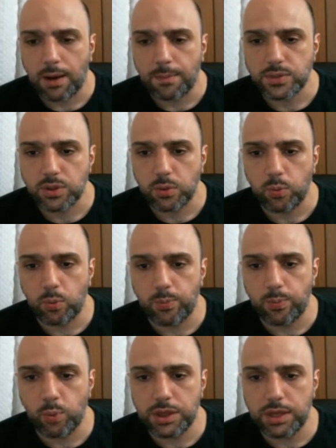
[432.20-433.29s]
so
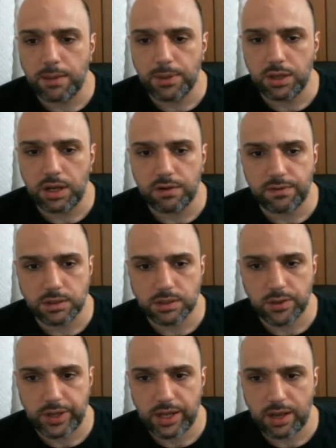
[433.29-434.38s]
with the ability defense
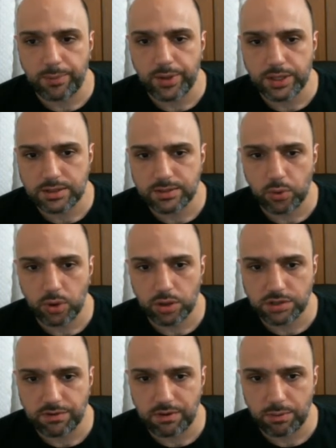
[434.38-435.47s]
going down, plus his Morgul
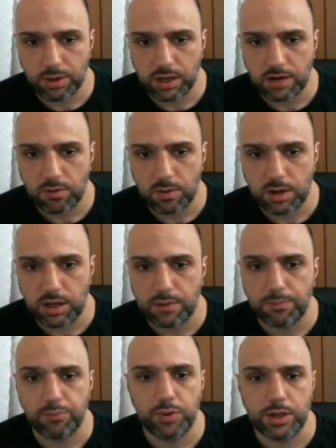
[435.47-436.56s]
Sphere bringing everybody in,
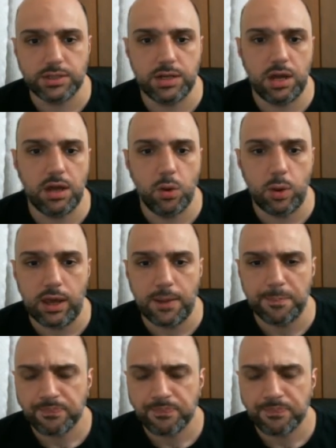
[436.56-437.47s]
plus an AoE,